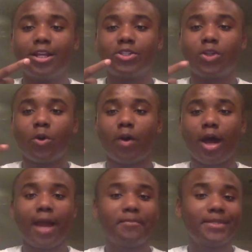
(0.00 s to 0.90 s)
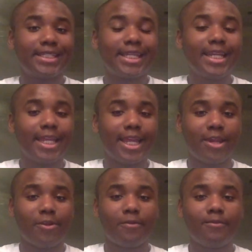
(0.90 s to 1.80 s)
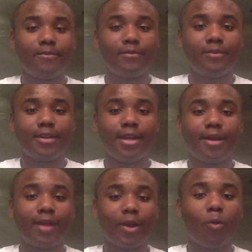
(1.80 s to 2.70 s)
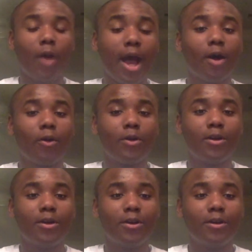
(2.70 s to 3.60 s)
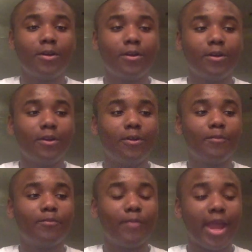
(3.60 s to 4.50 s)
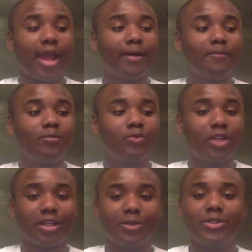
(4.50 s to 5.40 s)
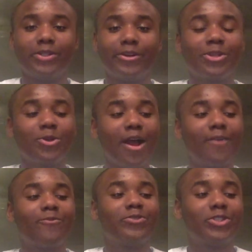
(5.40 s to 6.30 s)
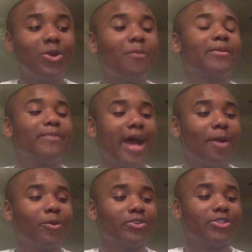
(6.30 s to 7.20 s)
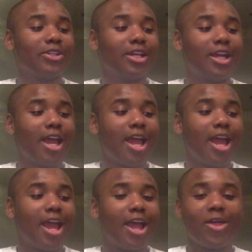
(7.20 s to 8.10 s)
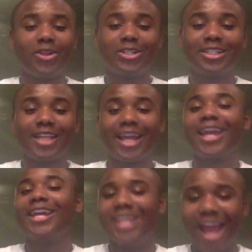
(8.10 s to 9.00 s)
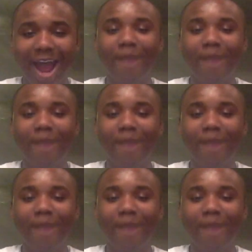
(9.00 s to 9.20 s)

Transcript: So I'm sitting here, like, wow, ma'am, talking to the jury, you have superpowers. And she's like, yeah,